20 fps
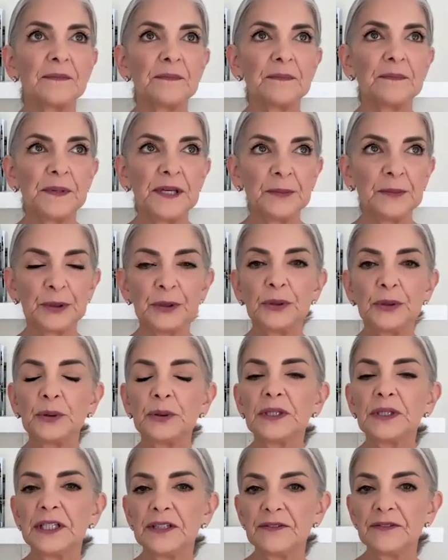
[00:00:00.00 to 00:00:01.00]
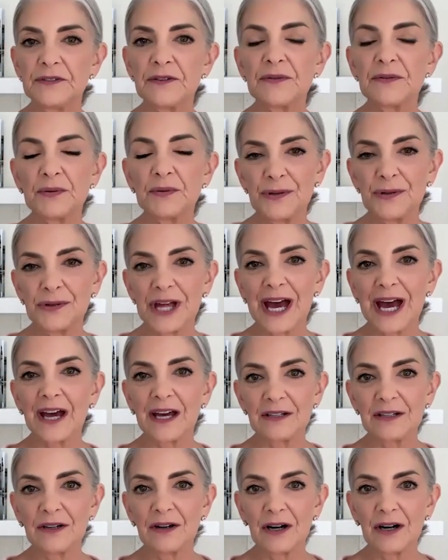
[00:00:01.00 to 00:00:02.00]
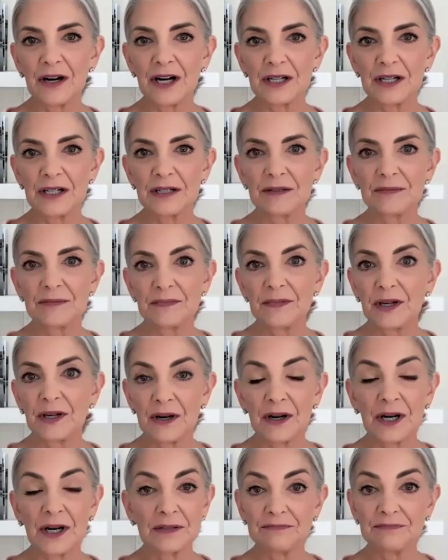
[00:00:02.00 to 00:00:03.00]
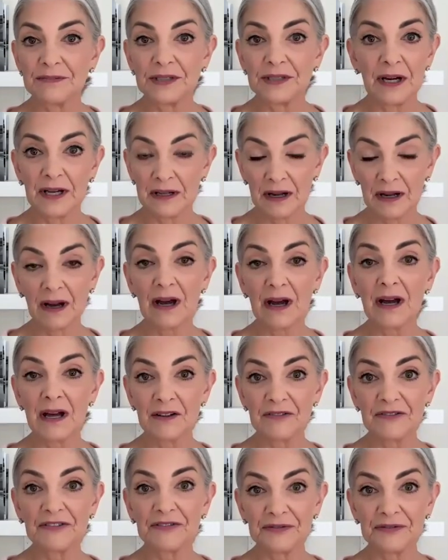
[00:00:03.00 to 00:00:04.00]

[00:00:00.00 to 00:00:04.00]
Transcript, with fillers: people who lived through that are are dying off,